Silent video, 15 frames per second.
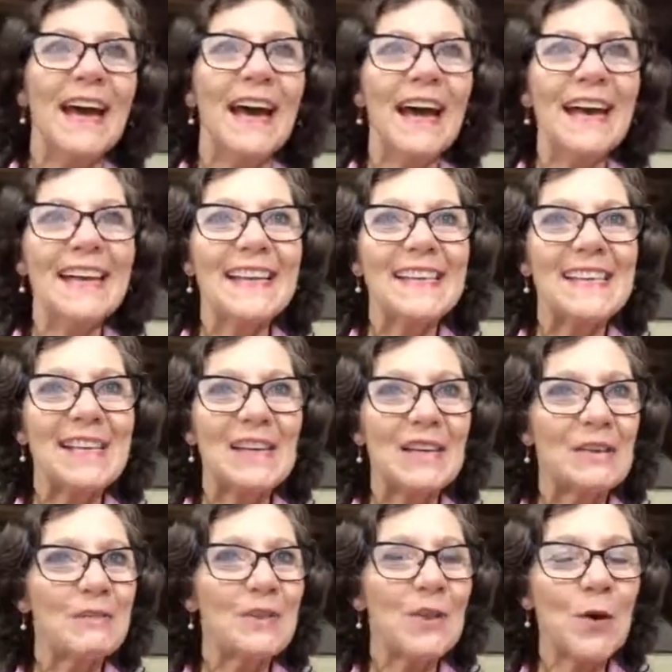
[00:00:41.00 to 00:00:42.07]
And
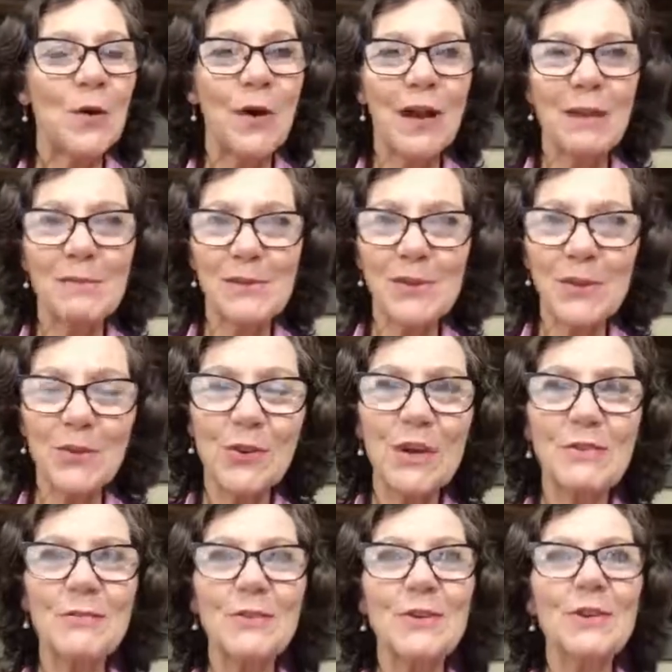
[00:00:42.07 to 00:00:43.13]
even though I am so
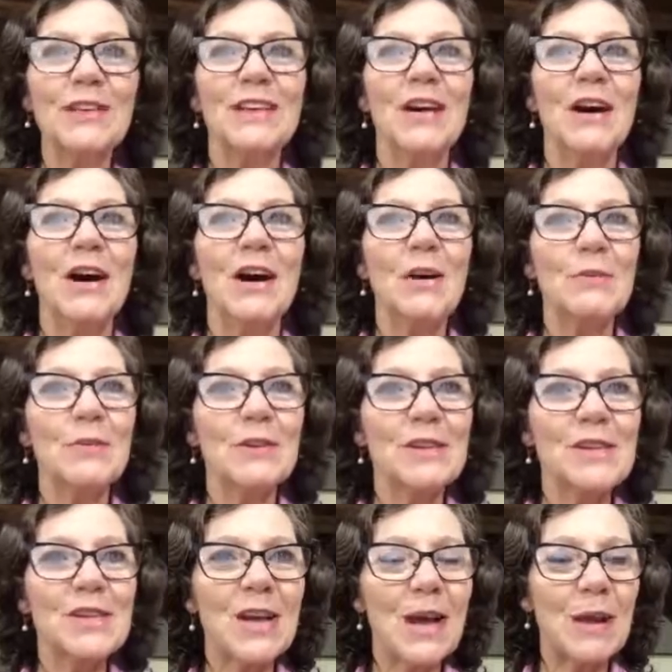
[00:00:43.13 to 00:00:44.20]
grateful for the
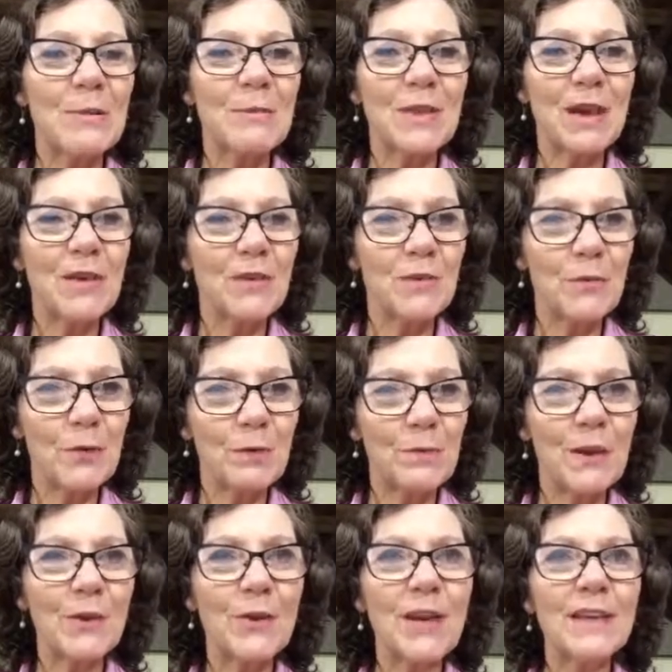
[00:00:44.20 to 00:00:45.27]
time with
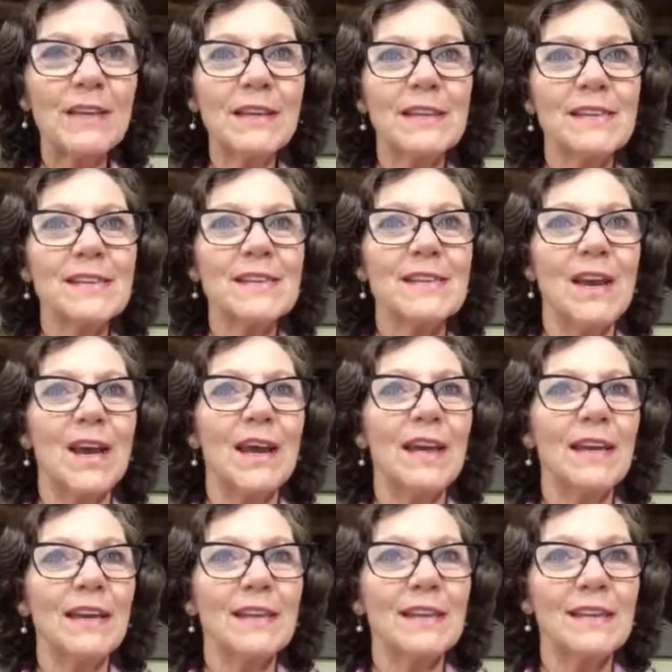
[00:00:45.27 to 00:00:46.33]
my grandkids,
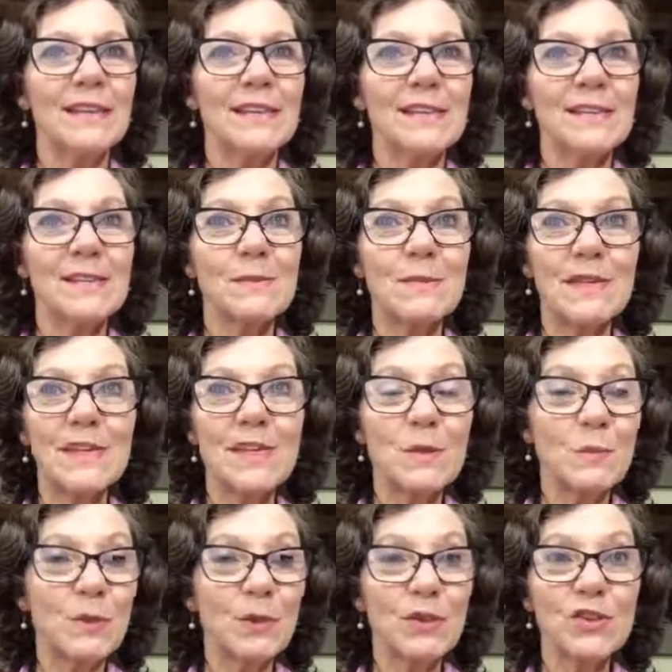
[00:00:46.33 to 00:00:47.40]
it has been a
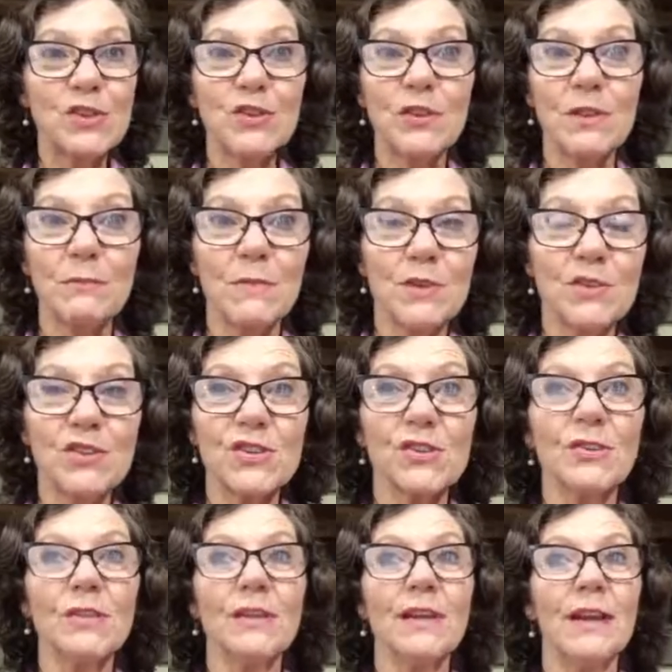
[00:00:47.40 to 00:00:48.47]
spiritual,
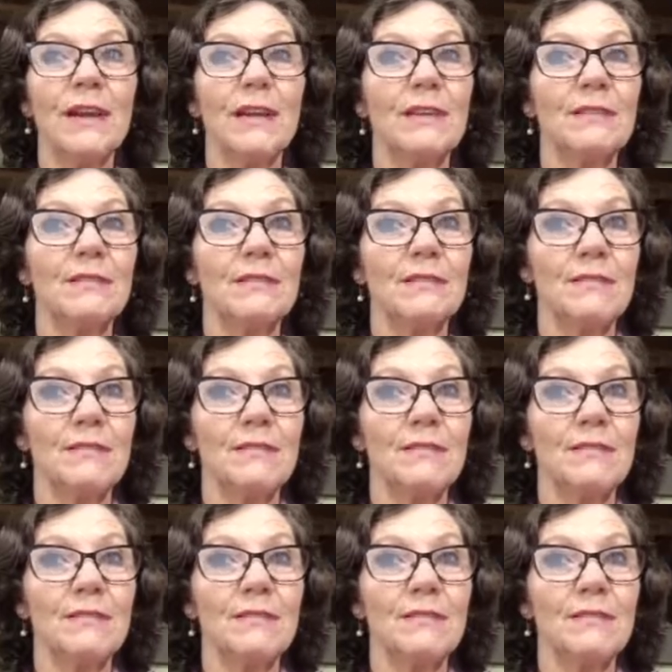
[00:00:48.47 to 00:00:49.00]
emotional, and